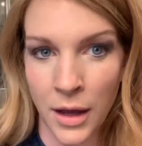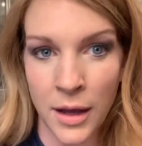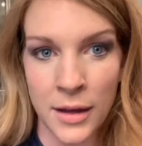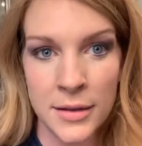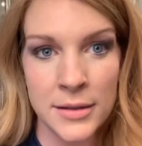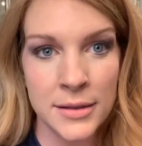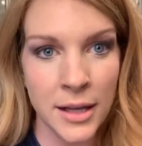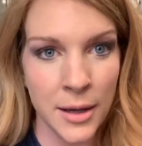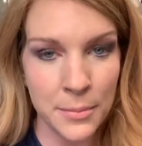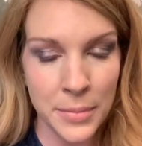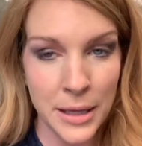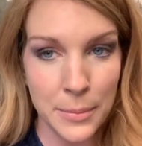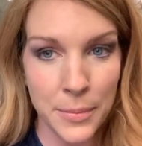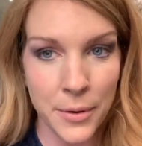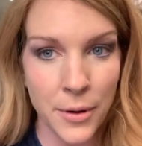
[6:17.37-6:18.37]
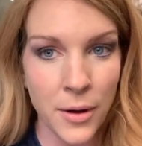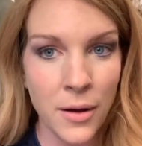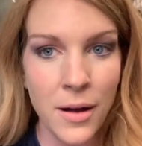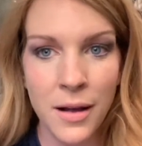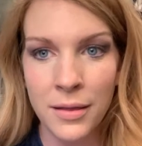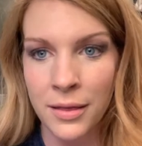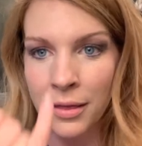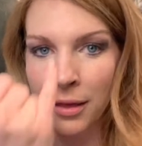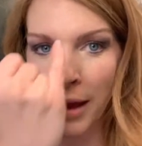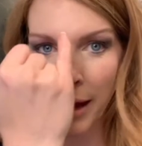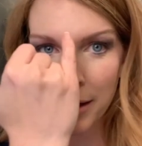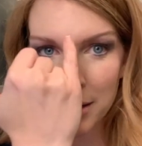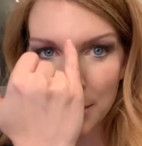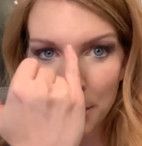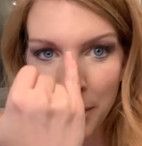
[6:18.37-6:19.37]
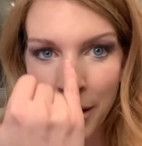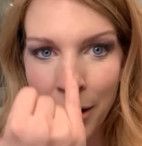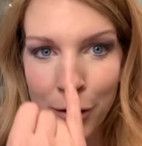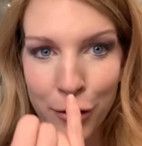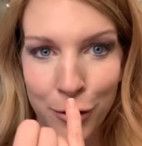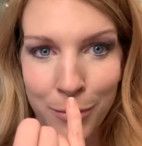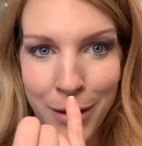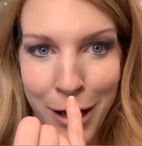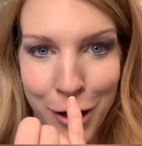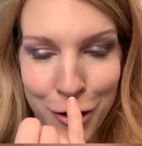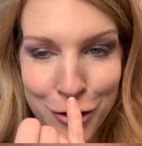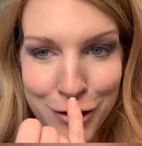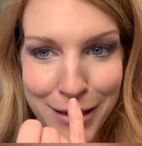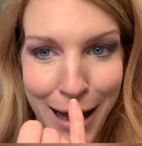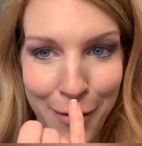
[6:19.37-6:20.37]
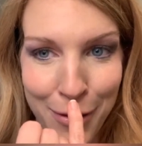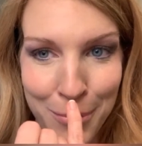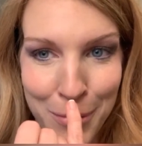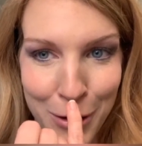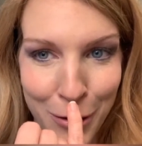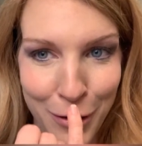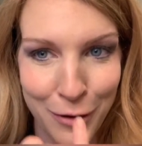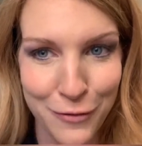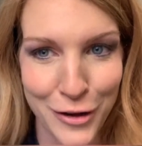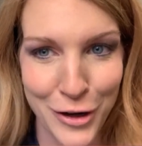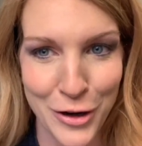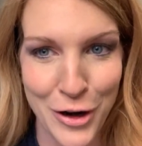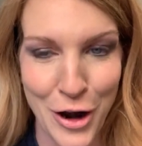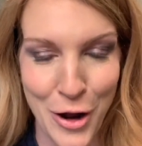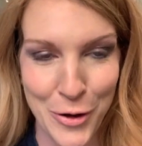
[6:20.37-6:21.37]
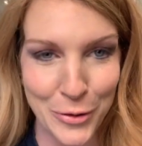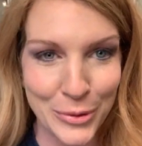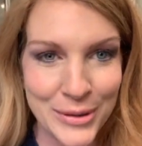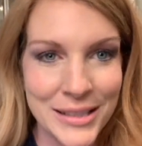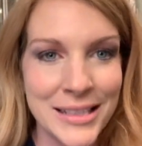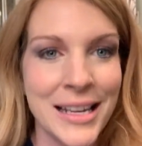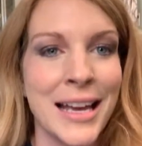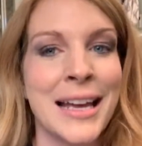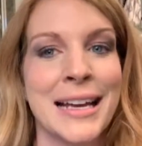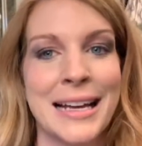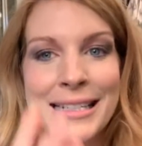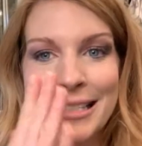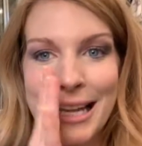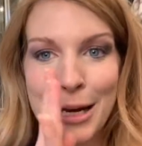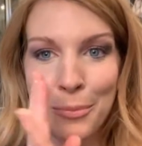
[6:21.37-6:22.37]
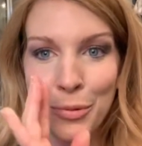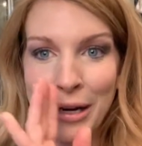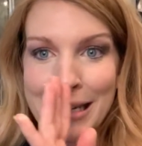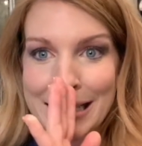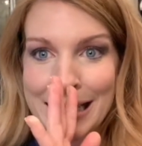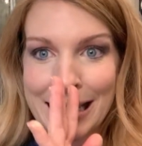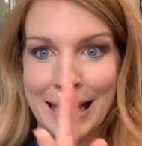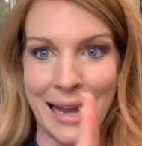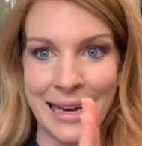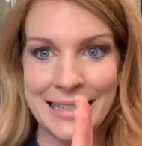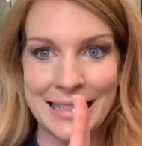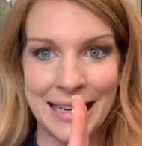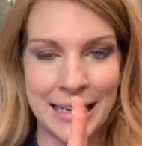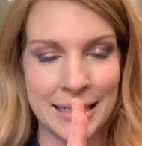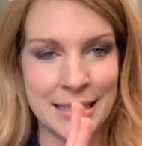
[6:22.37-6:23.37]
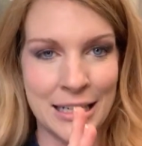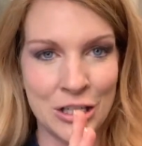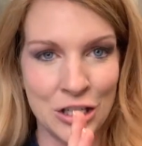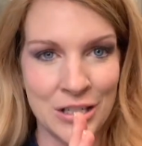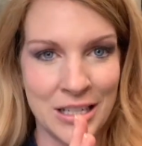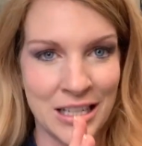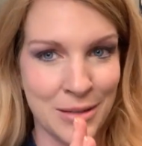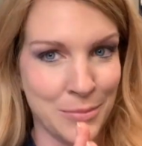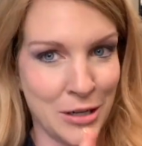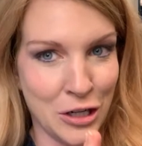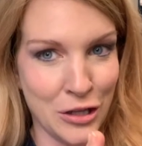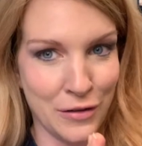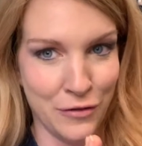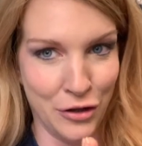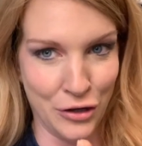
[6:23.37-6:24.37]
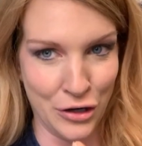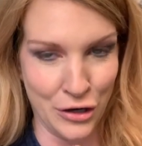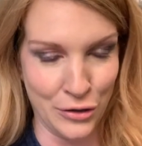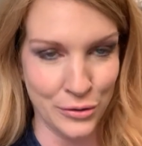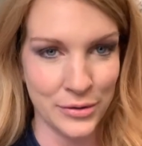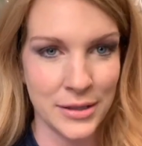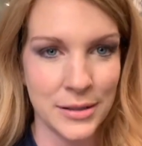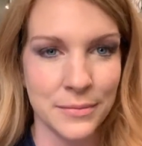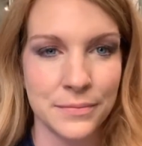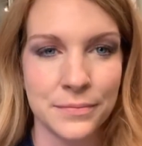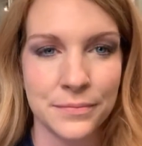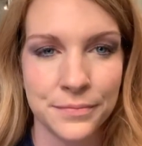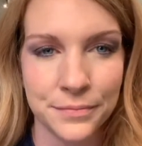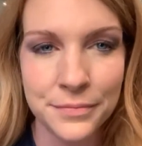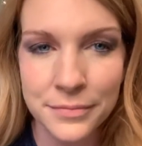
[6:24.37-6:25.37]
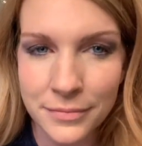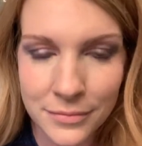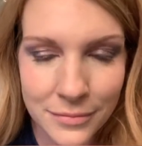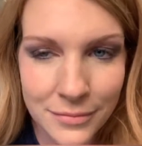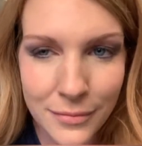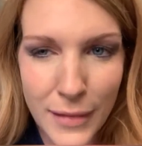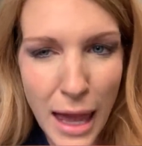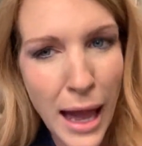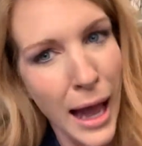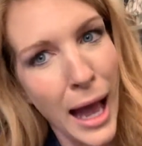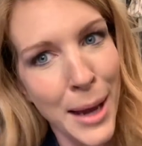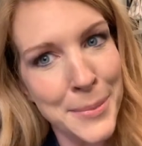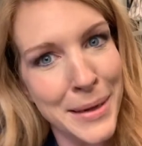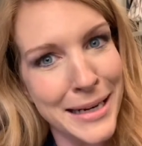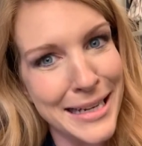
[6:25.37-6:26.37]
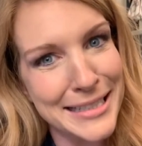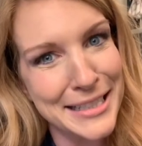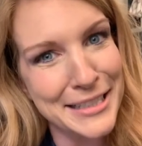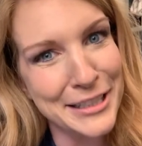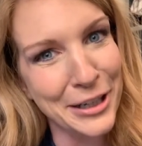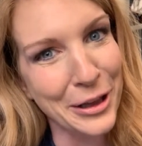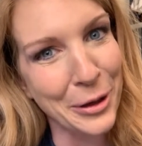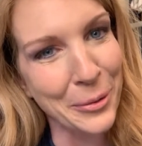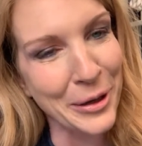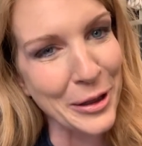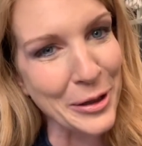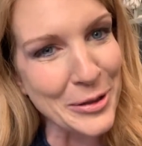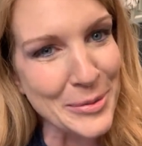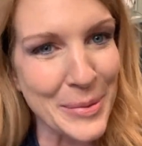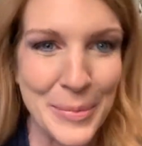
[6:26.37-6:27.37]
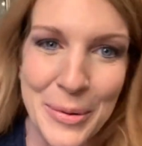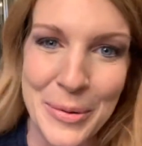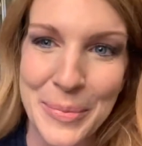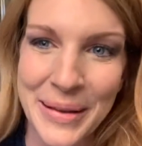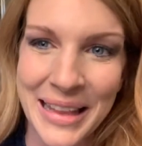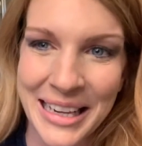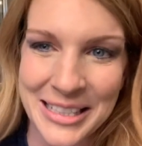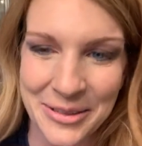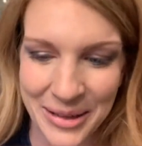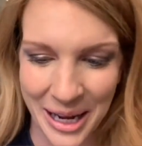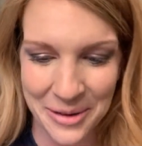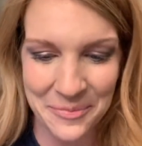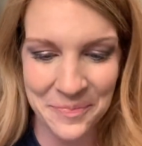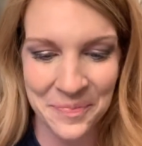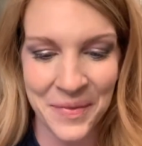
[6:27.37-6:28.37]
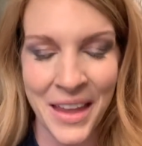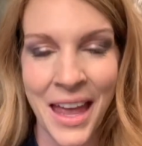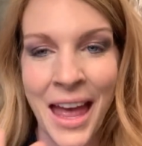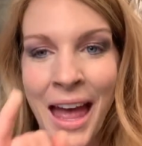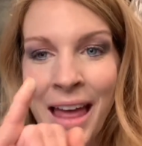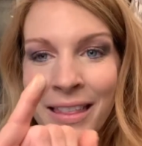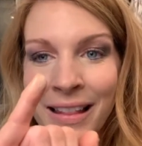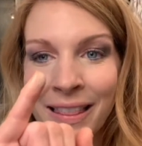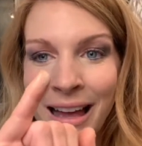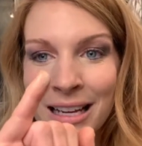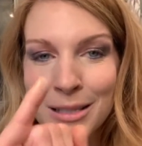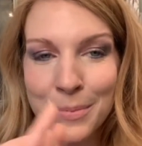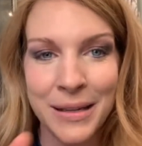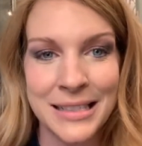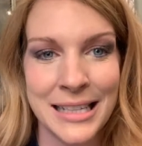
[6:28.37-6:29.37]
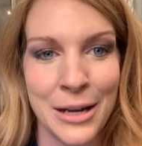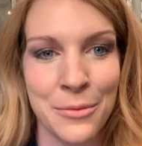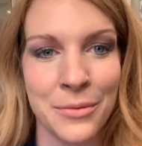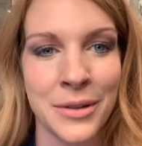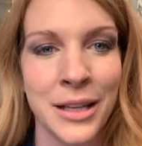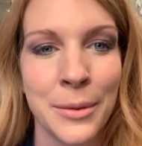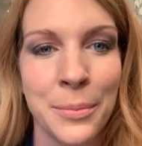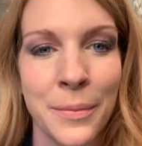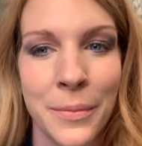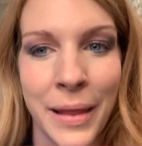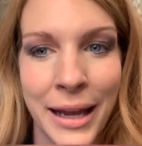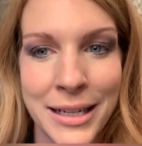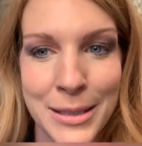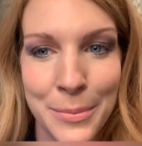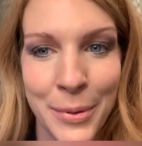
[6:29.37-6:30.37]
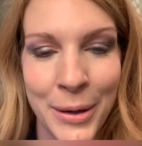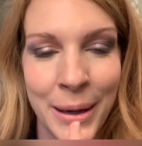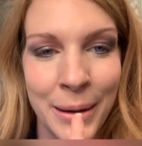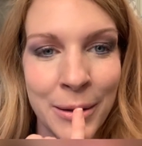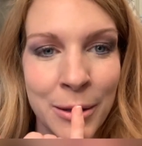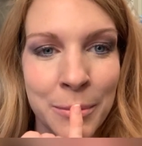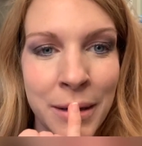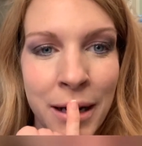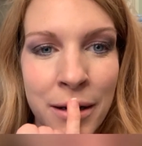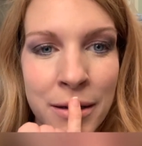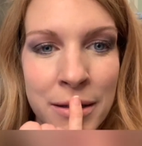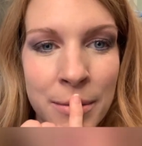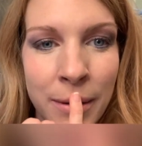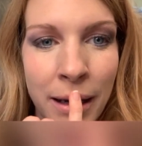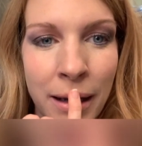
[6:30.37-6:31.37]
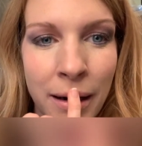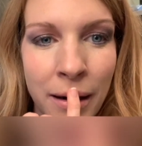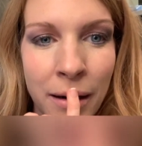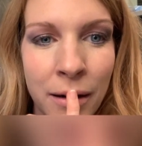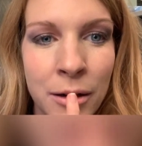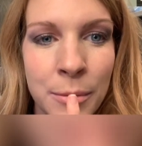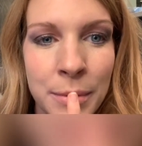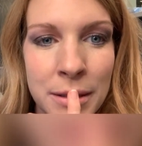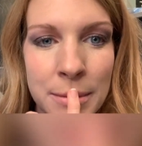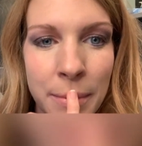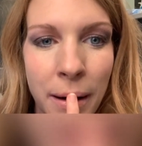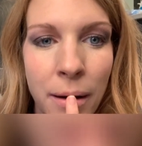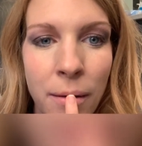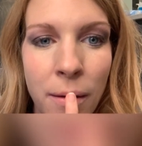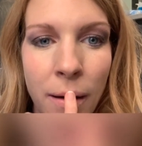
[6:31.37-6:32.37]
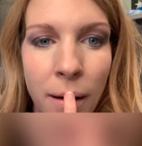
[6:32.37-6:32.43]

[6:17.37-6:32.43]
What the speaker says: Some people like to put illuminator down the middle of their nose because then it brings light and attention to the middle of your nose. I'm not necessarily one of those people, but that's okay. The last place I really like to put illuminator is right here at Cupid's bow.